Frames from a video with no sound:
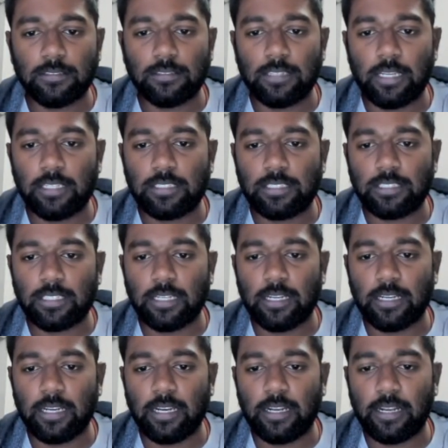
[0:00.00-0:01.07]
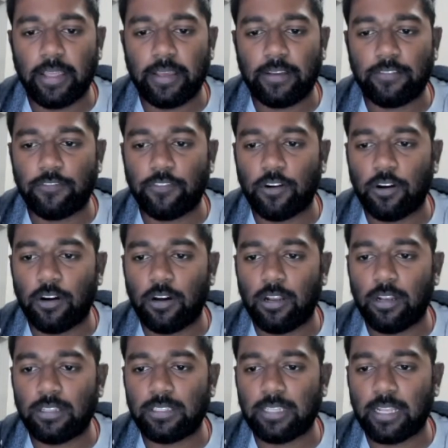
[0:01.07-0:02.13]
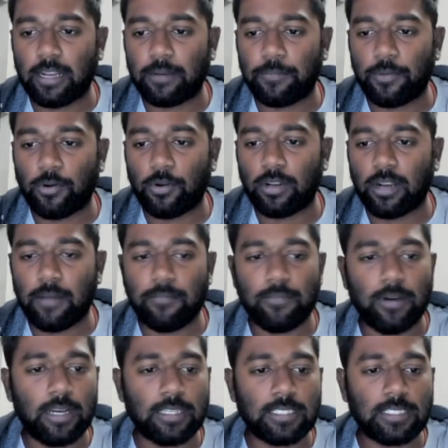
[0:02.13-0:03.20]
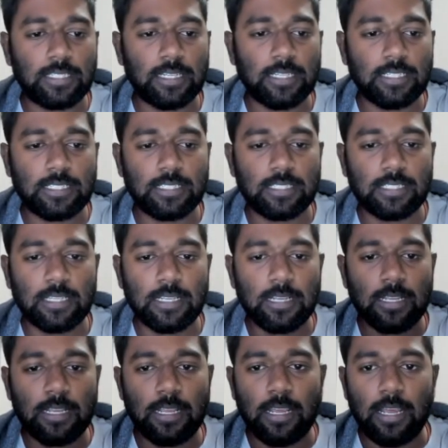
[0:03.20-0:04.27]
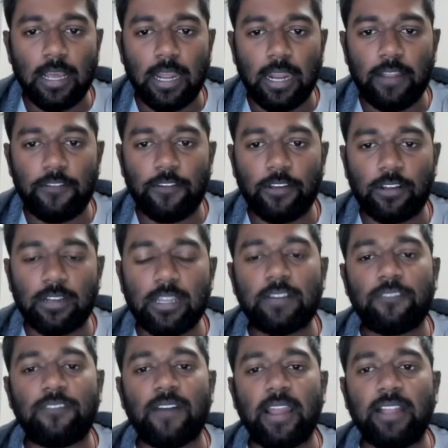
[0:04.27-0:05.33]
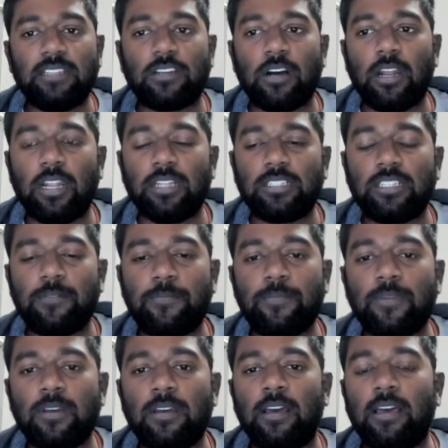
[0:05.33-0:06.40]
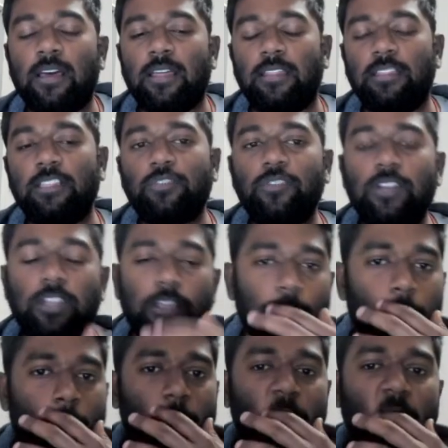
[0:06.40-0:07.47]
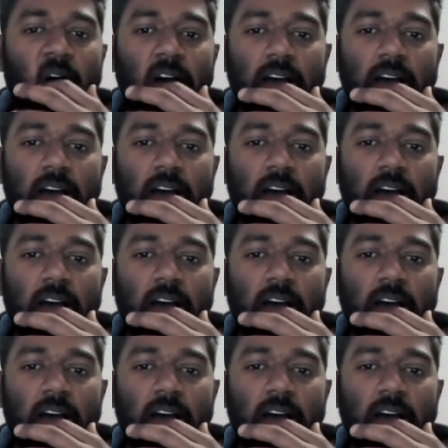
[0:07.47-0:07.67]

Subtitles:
Asian, intake fall, select program masters. And if you click find scholarship, this will give